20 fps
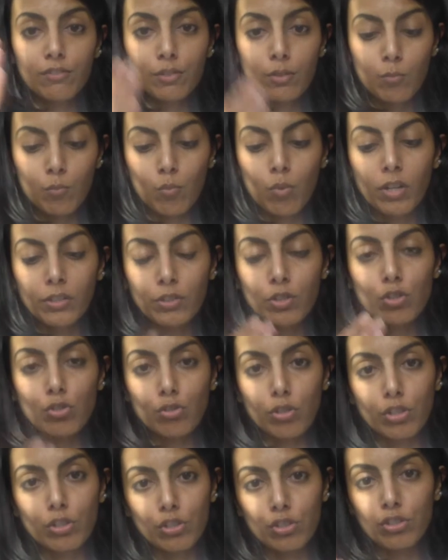from one
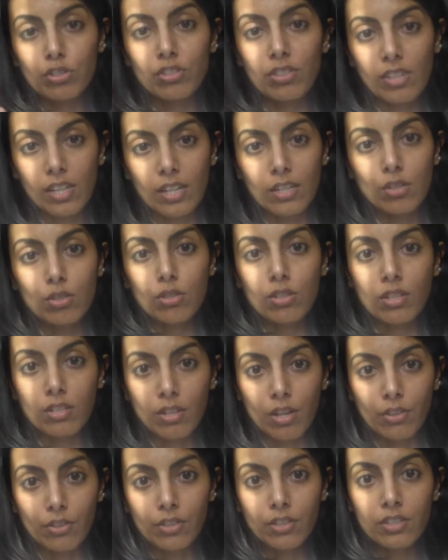structured thing to
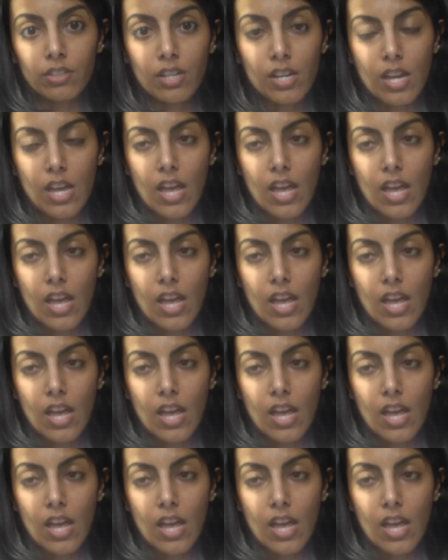another.